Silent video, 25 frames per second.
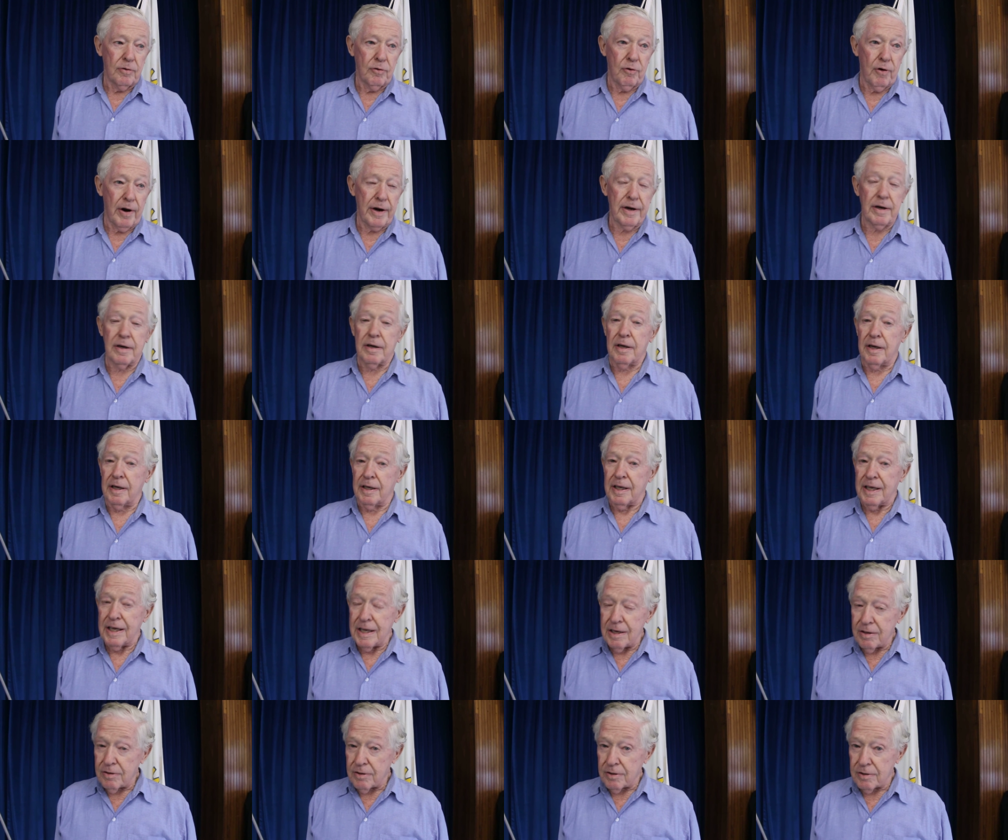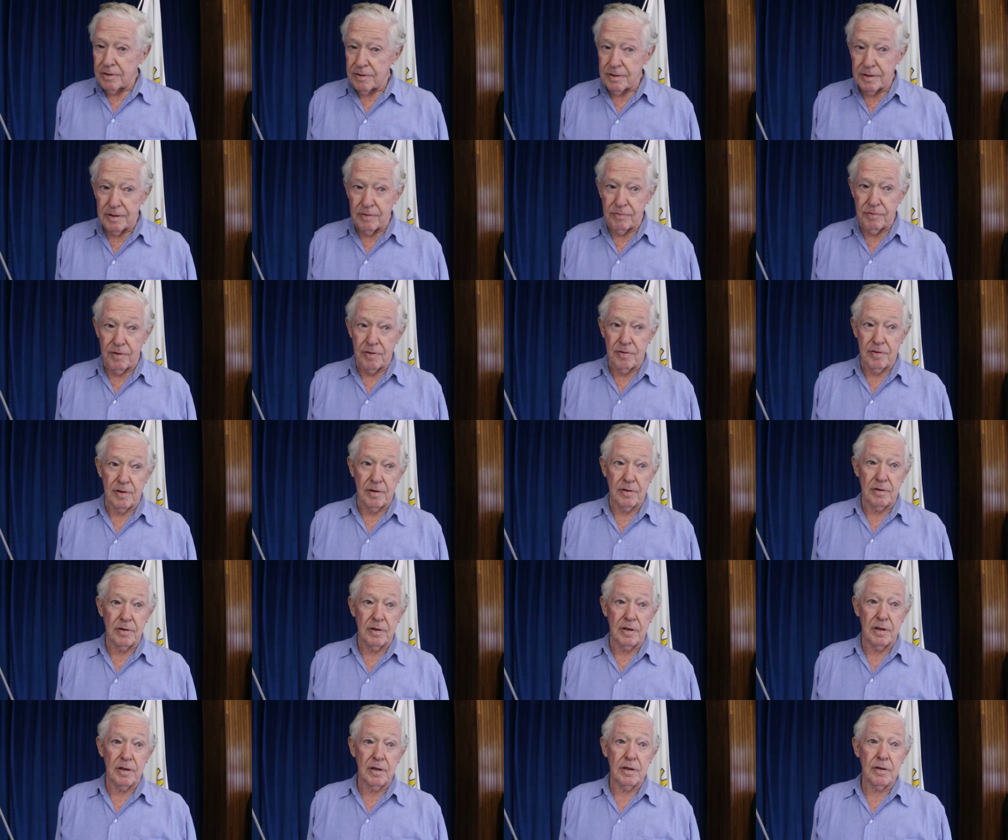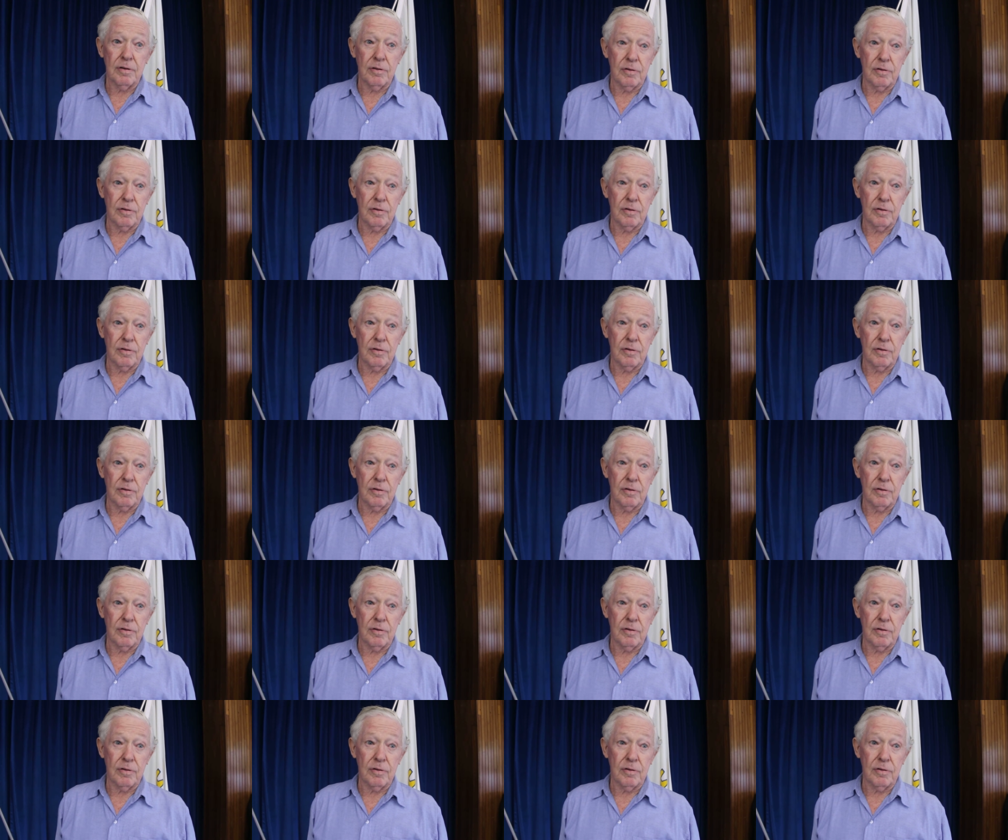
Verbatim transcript: run a heat every single year.